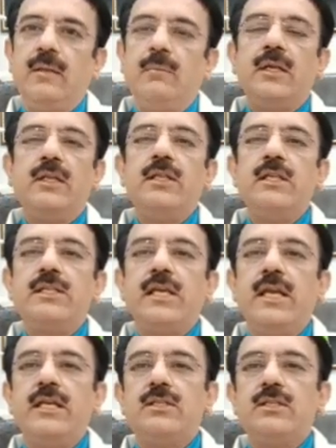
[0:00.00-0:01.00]
But in this
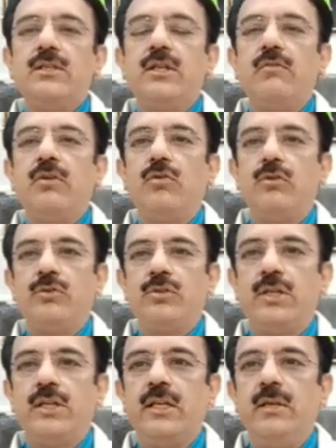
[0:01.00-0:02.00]
case, there were also
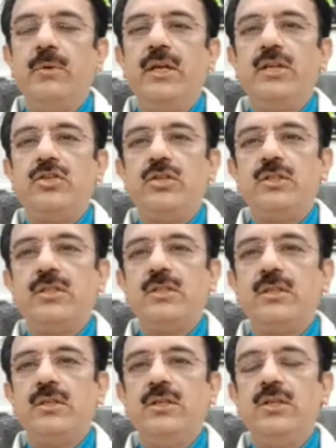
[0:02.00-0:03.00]
certain
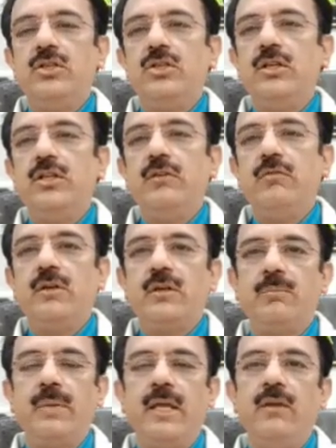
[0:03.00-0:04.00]
limitations. Initially there were
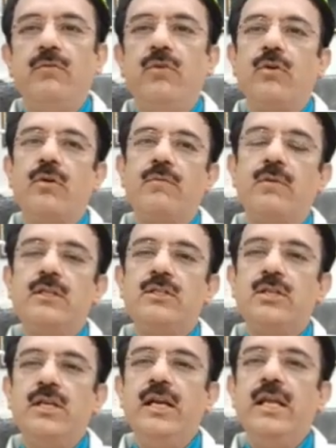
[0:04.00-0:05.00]
pain for
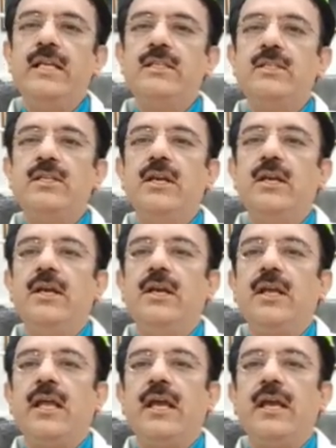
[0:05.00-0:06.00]
first 3 days,
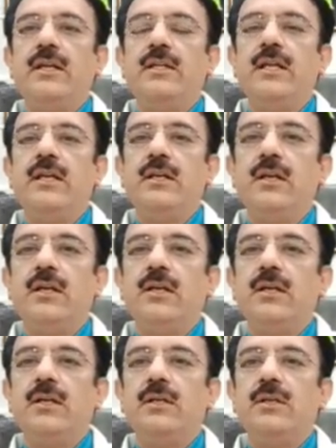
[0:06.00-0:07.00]
and then
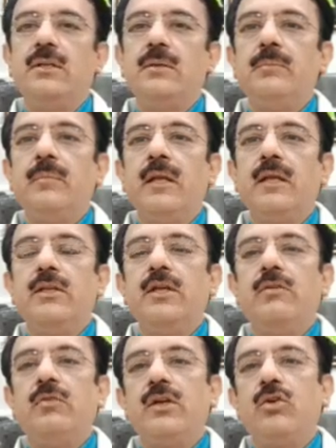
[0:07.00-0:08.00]

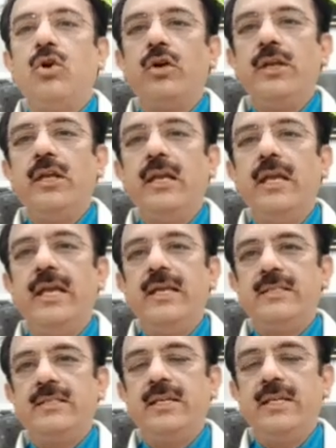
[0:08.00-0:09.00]
there were corneal
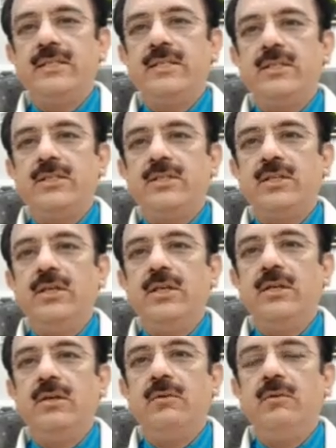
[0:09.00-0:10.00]
haze cases
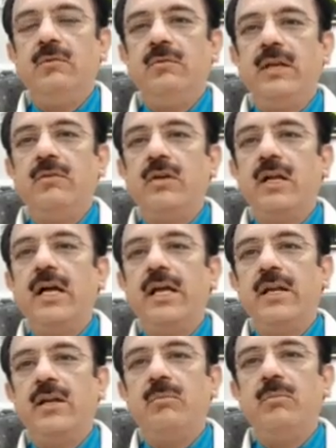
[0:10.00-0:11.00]
whenever
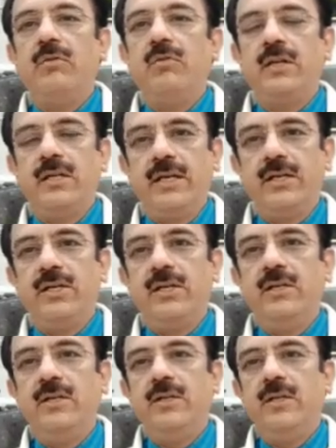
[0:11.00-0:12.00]
higher number were corrected.